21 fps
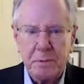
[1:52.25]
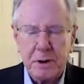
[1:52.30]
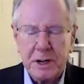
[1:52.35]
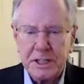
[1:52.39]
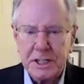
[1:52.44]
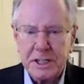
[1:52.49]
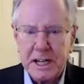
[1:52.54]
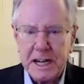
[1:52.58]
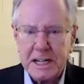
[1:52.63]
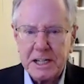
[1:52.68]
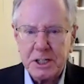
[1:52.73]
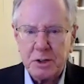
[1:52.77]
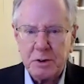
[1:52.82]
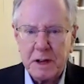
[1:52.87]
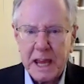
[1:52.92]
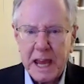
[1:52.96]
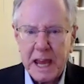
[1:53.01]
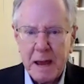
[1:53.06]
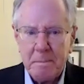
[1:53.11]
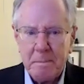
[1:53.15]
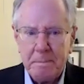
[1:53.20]
presidential
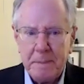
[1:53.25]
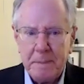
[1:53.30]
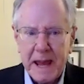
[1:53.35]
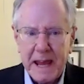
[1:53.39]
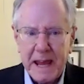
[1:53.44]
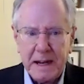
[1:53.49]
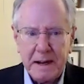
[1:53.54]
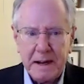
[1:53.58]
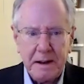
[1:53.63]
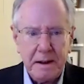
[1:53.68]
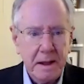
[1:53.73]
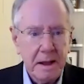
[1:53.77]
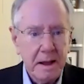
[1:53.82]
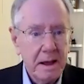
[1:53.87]
campaign.